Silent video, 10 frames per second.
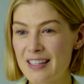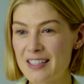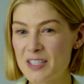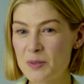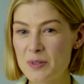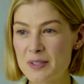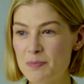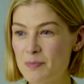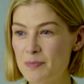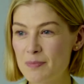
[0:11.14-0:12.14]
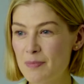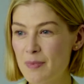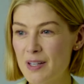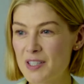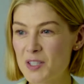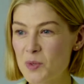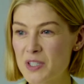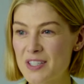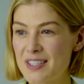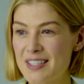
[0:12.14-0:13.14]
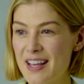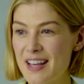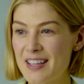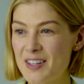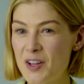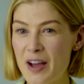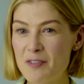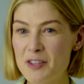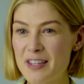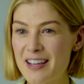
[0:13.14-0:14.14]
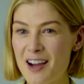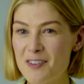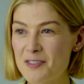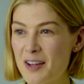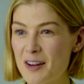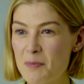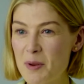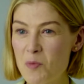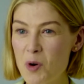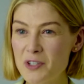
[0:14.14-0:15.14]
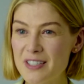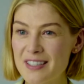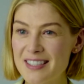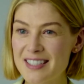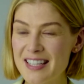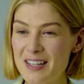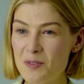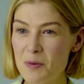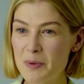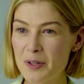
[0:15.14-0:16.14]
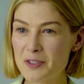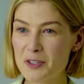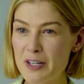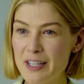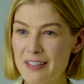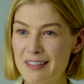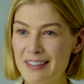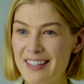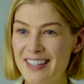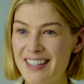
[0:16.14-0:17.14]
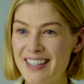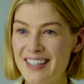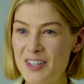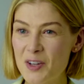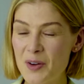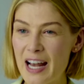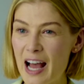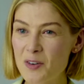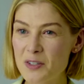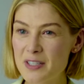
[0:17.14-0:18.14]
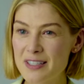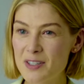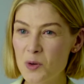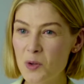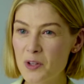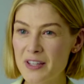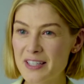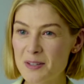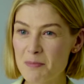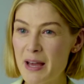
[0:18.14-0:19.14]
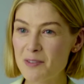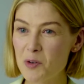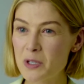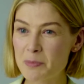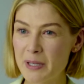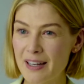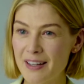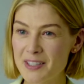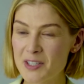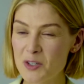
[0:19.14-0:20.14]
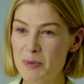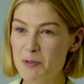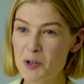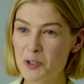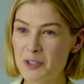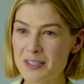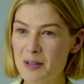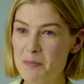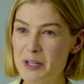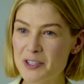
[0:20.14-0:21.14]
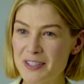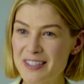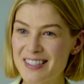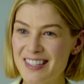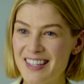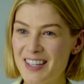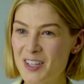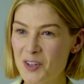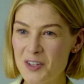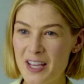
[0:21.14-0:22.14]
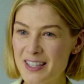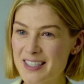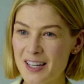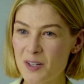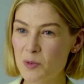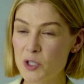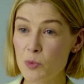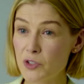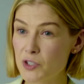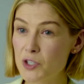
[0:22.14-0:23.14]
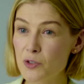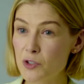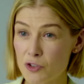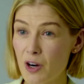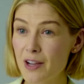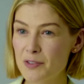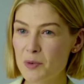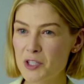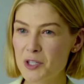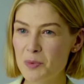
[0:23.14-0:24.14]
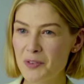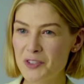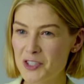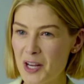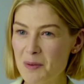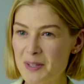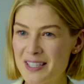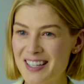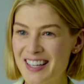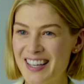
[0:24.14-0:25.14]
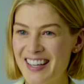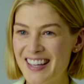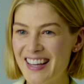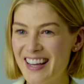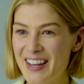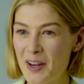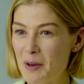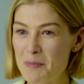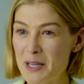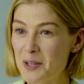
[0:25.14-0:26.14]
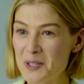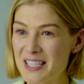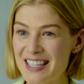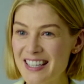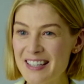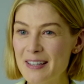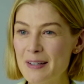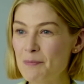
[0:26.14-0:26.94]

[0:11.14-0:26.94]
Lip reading: She was just, you know, everything I've kind of been wanting to see in a woman on screen. You know, allowed to do all the things that men have always been allowed to do, be ruthless, ambitious, you know, get exactly what she wants, do, strive for what she wants shamelessly and unambiguously.